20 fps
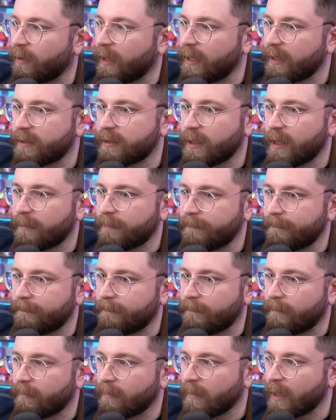And it's like,
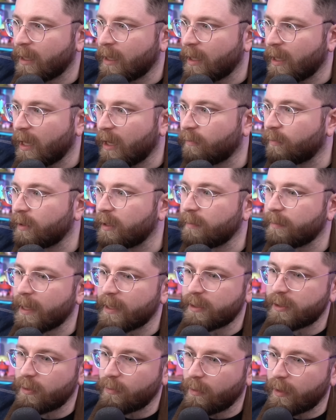it really
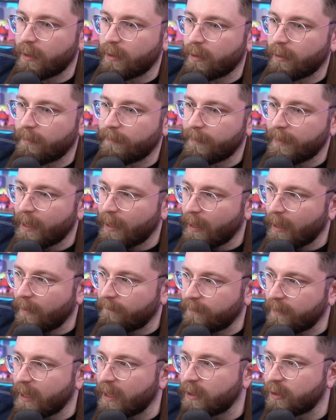makes you wonder,
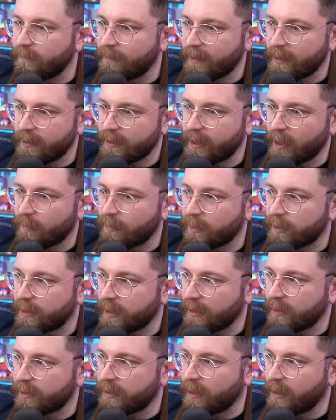if the age of consent was
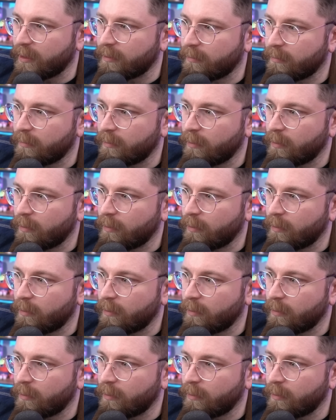16,